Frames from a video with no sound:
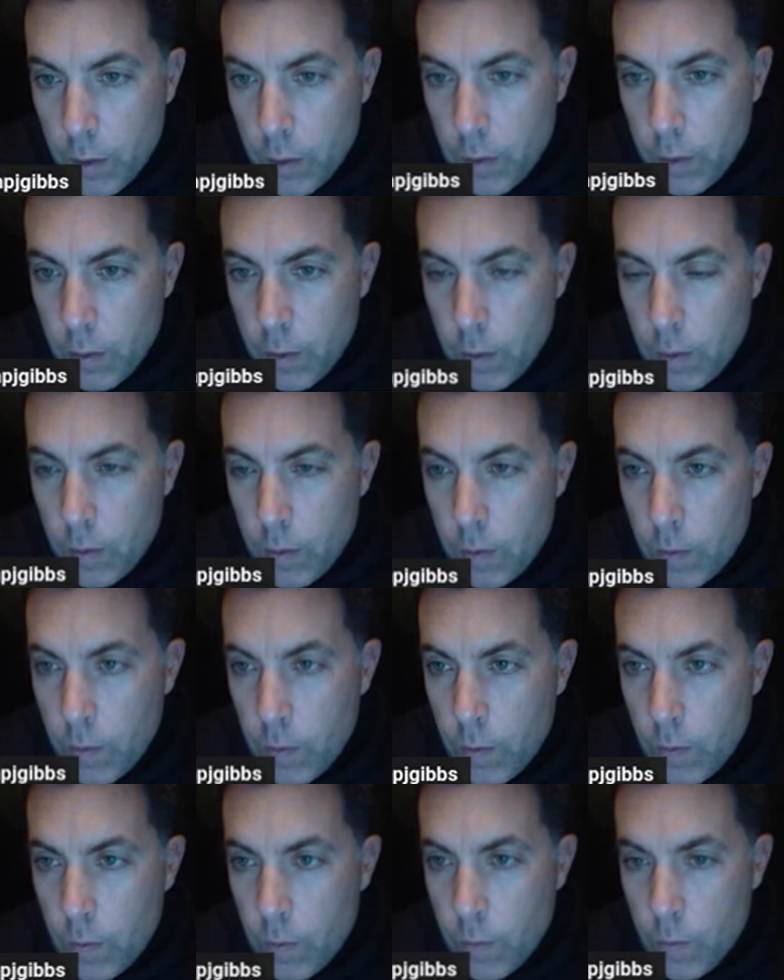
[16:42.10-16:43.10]

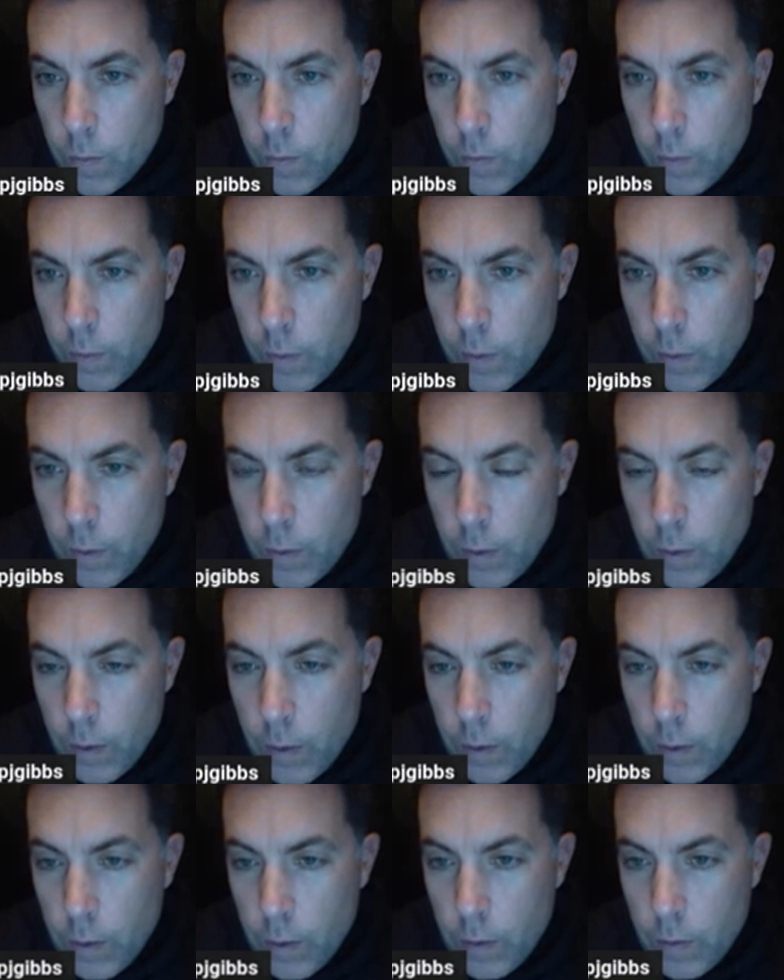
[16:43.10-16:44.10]

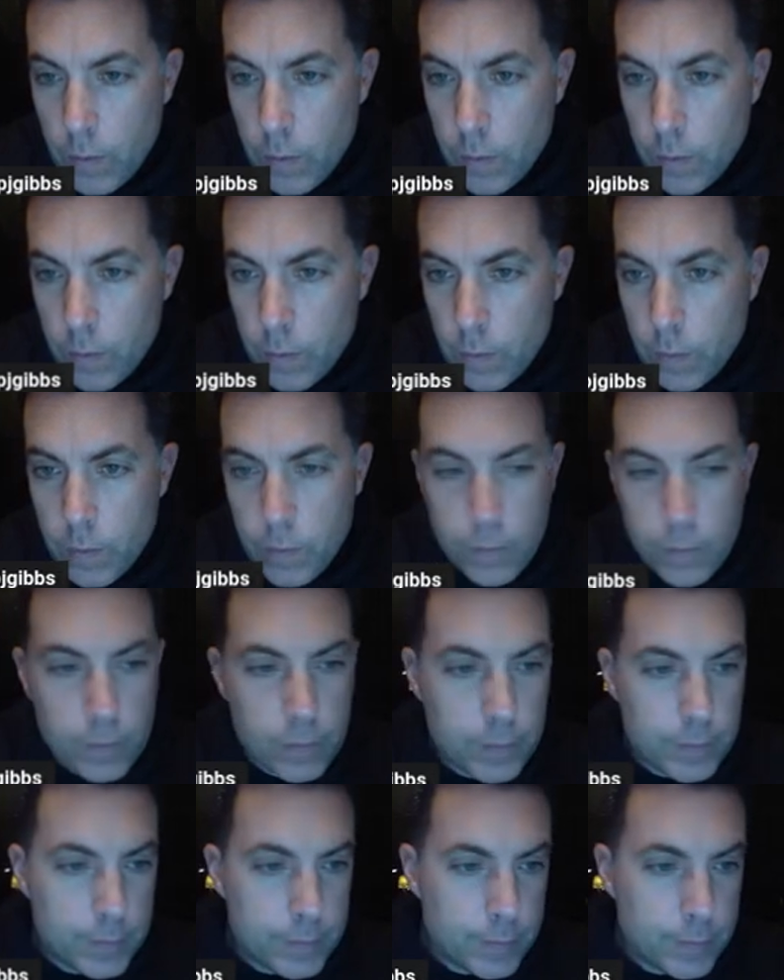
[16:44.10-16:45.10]

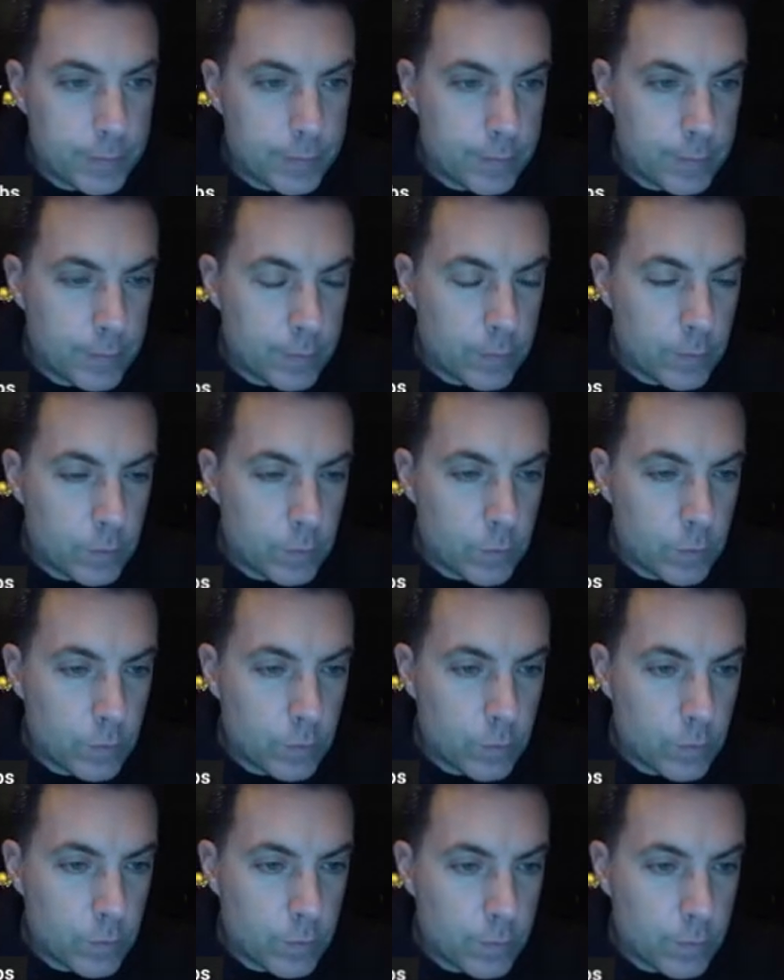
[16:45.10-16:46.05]
[no speech]